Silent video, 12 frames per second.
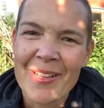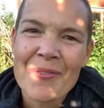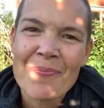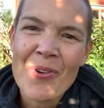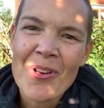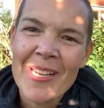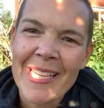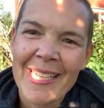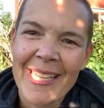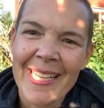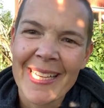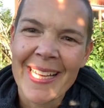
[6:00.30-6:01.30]
Good morning,
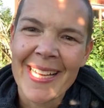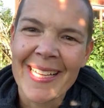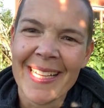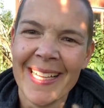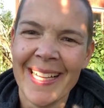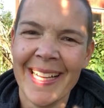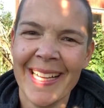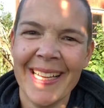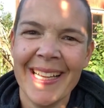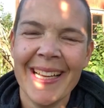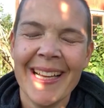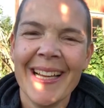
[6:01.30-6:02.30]
Lena.
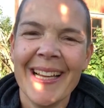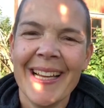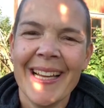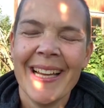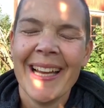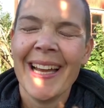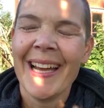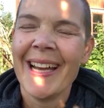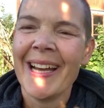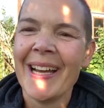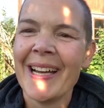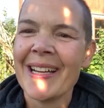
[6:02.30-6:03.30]

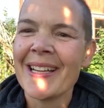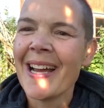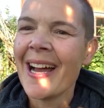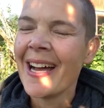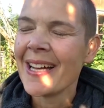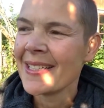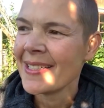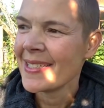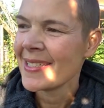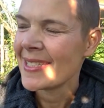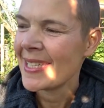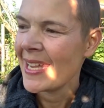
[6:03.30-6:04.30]
And
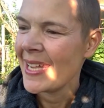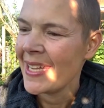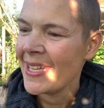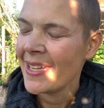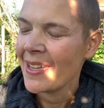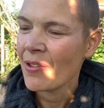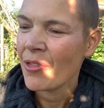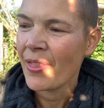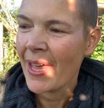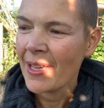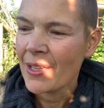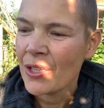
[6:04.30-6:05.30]
say
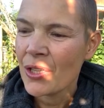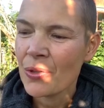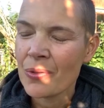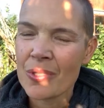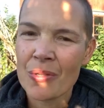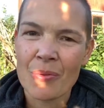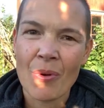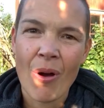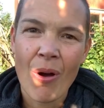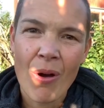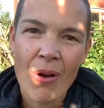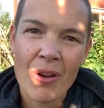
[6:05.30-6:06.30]
thank you to
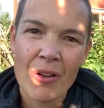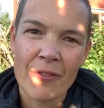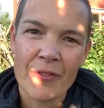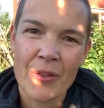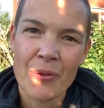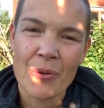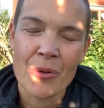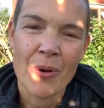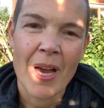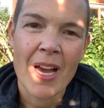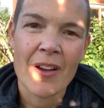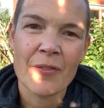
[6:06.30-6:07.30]
all of you who
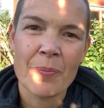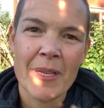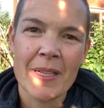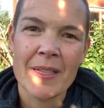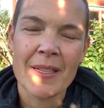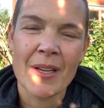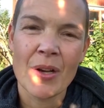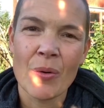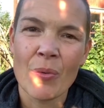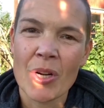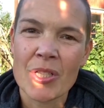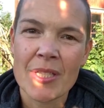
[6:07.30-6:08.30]
have been
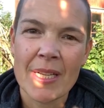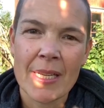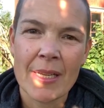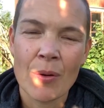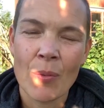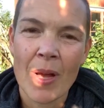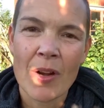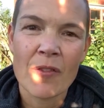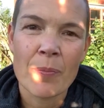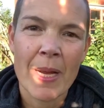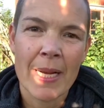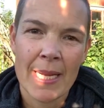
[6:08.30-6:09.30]
watching one
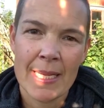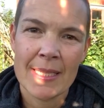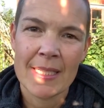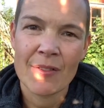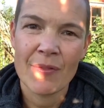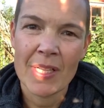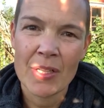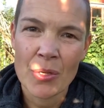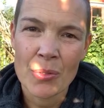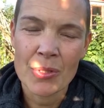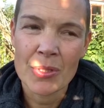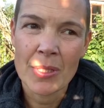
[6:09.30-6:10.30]
of my latest
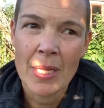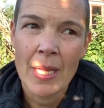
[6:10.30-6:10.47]
videos.